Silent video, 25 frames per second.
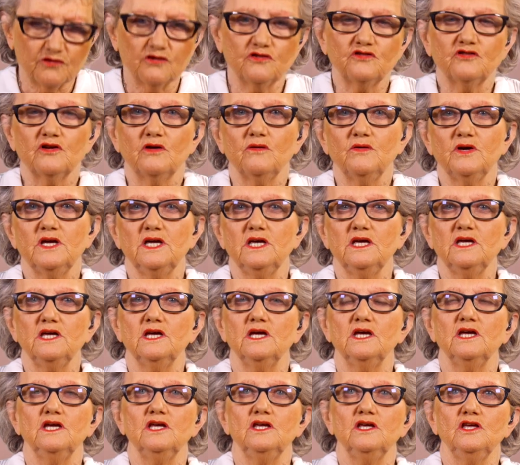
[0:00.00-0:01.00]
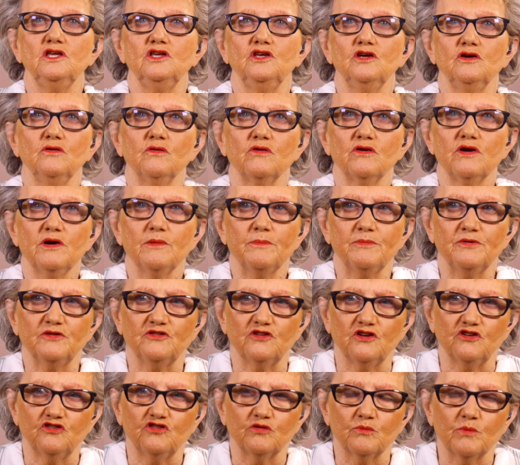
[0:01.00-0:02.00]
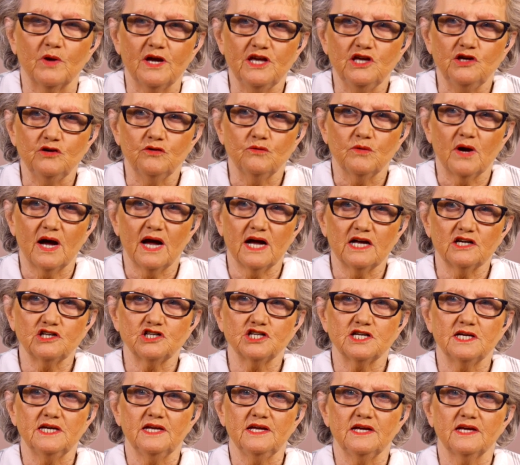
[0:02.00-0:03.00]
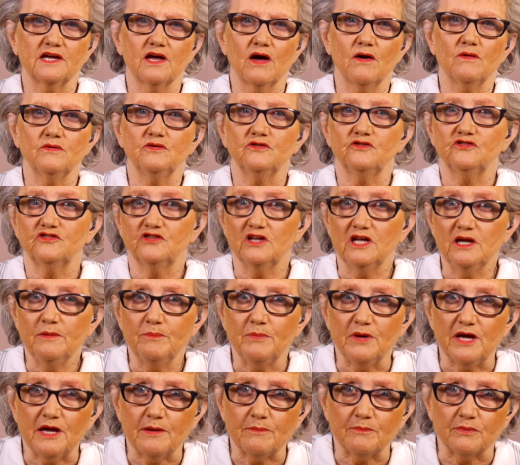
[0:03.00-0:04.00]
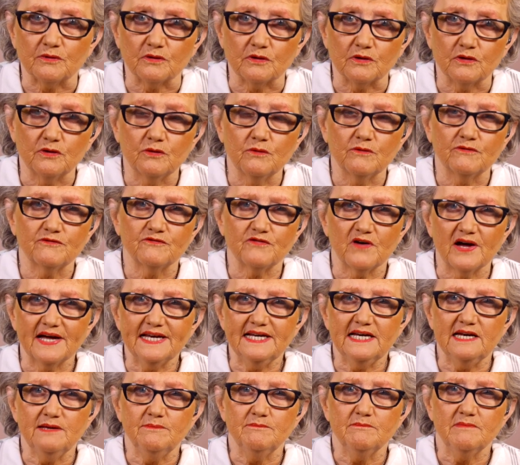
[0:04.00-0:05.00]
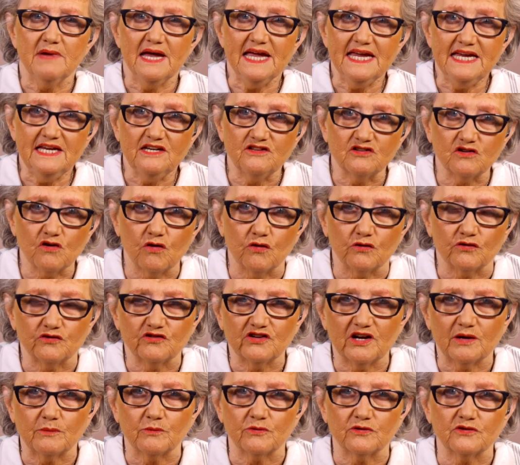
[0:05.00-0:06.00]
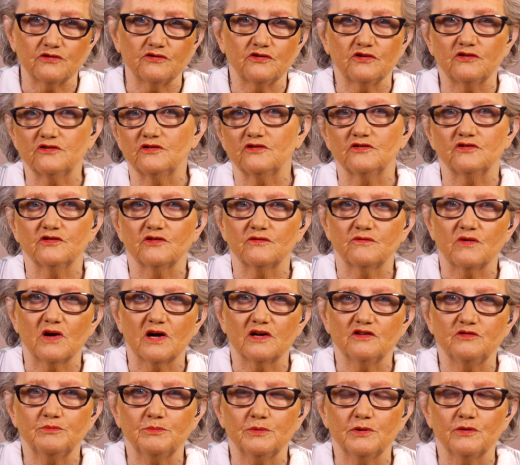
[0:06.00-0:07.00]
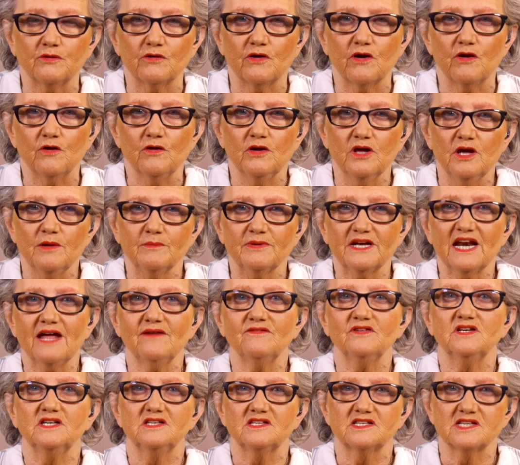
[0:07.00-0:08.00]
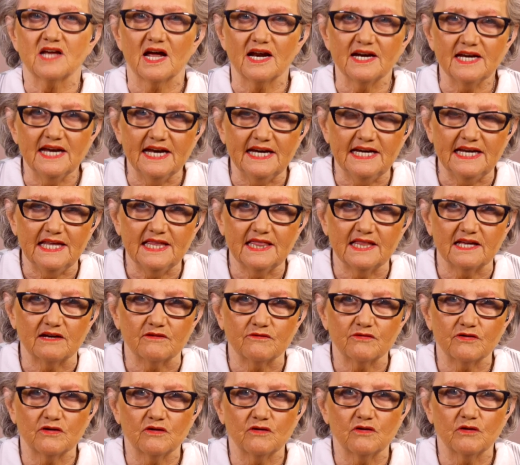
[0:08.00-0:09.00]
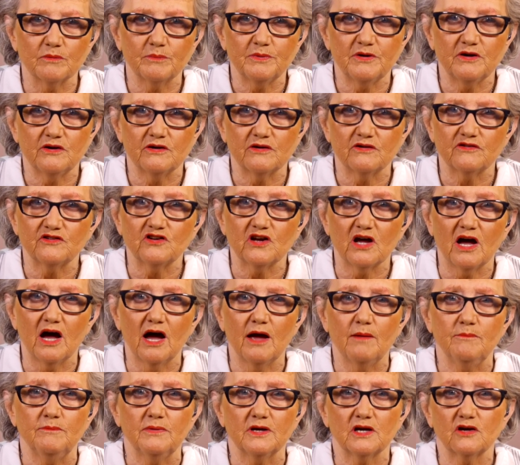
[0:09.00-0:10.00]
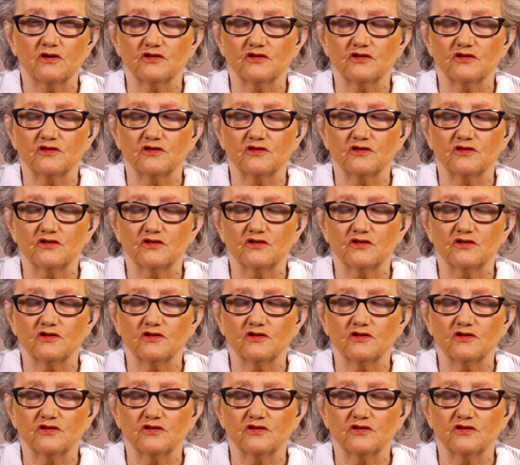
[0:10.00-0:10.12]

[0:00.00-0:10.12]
So Zoe, you're in a position where you actually go and see people who have finally made contact with the Citizens Advice Bureau but haven't done anything for a long period of time